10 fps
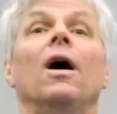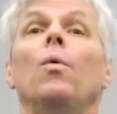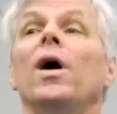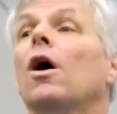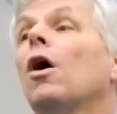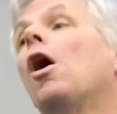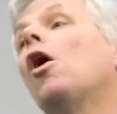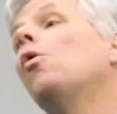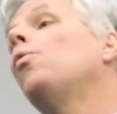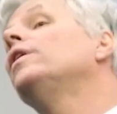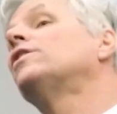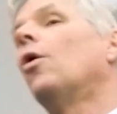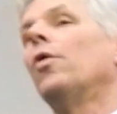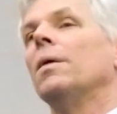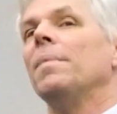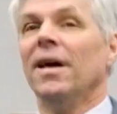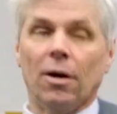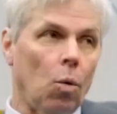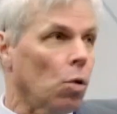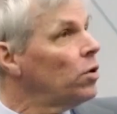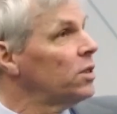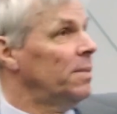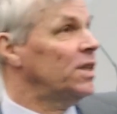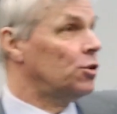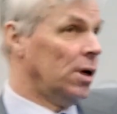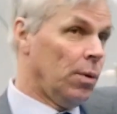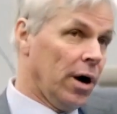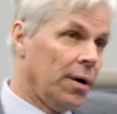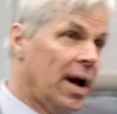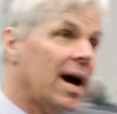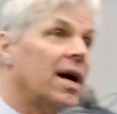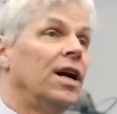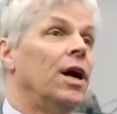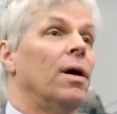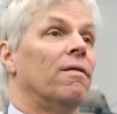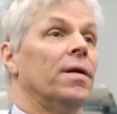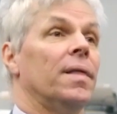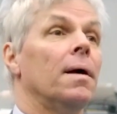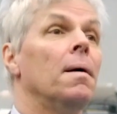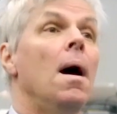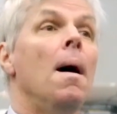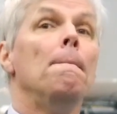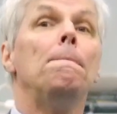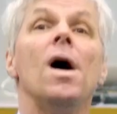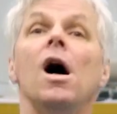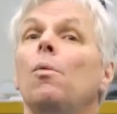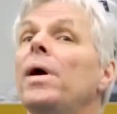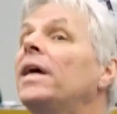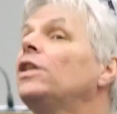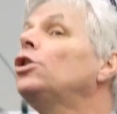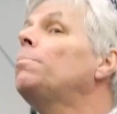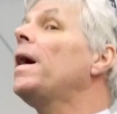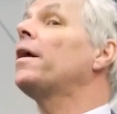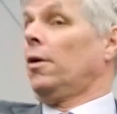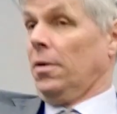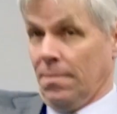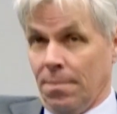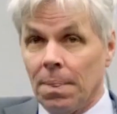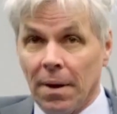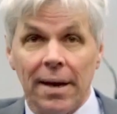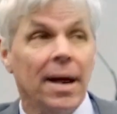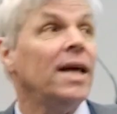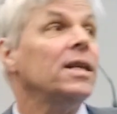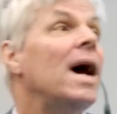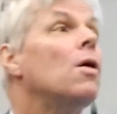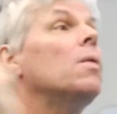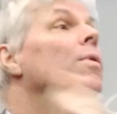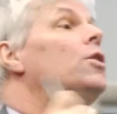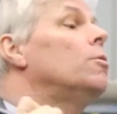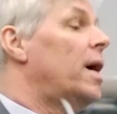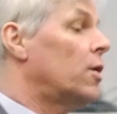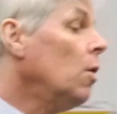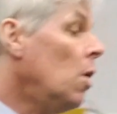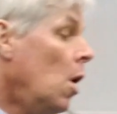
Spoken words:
We are always going to be in a world of mystery. We are not going to know everything, but we can do better. Right? And how can we do better?